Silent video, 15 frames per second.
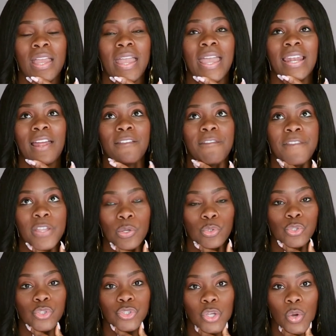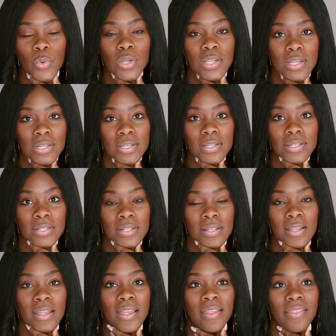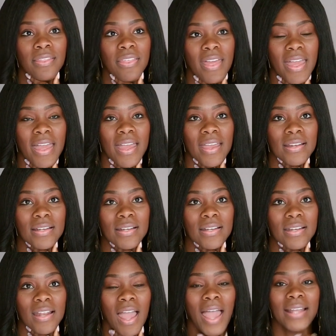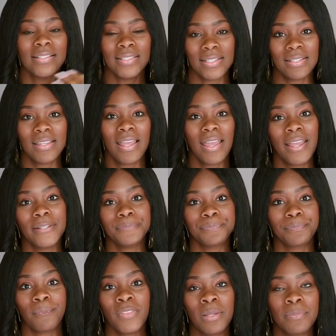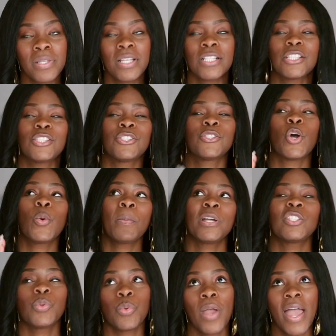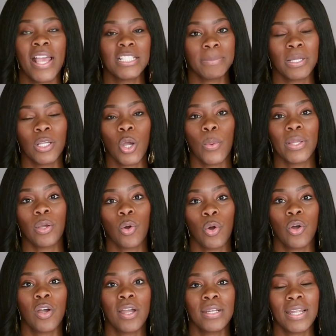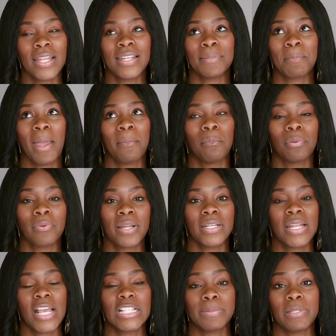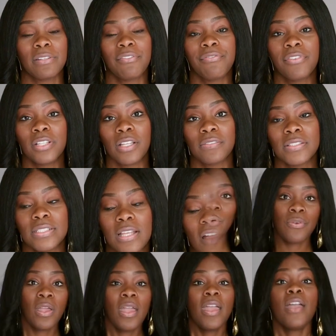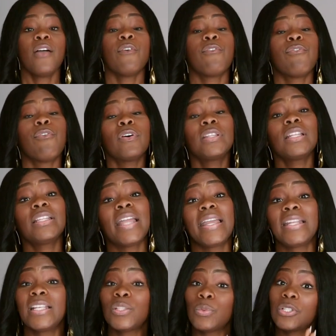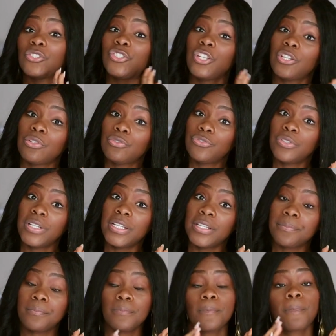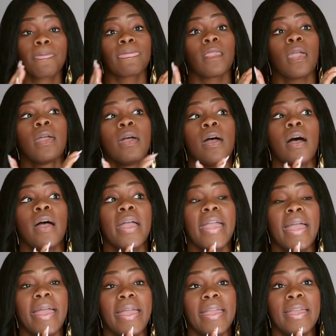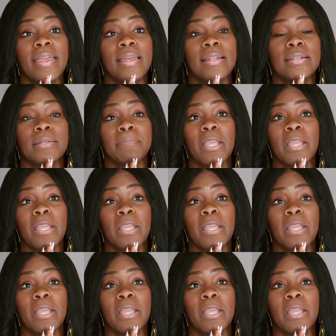and I feel so good that I did that because so much has been going on and my brain has been full of so, stuff. For the ladies with children and